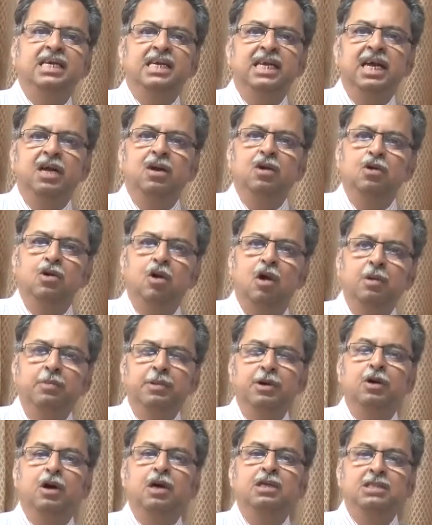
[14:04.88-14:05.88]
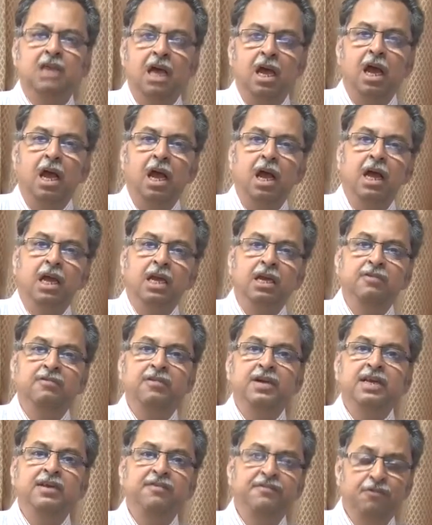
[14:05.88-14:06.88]
attack or not, because
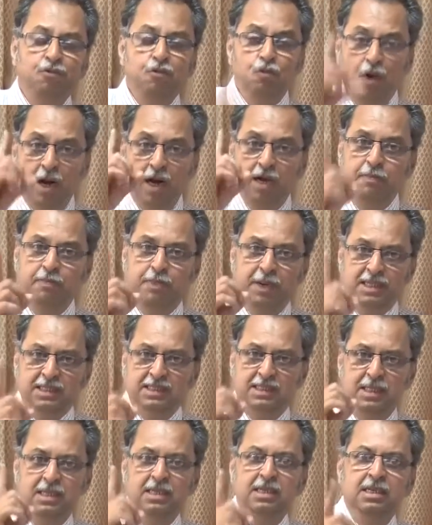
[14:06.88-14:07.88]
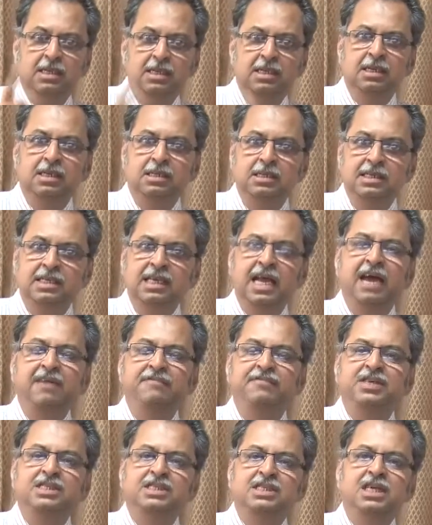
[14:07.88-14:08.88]
even if one person
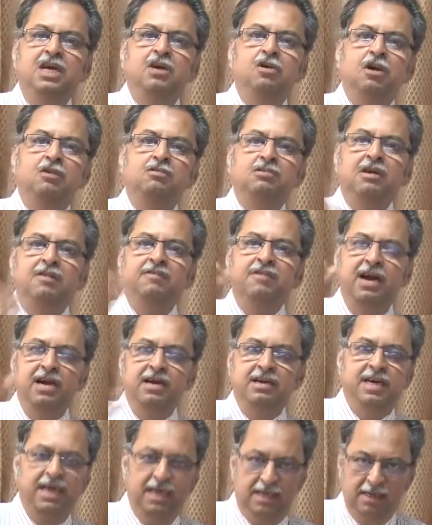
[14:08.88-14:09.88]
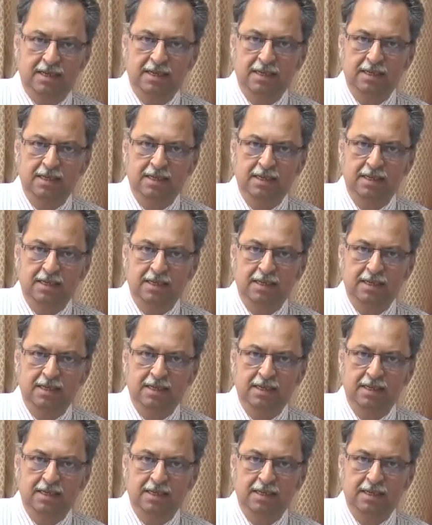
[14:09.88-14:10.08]
life is saved out of 100,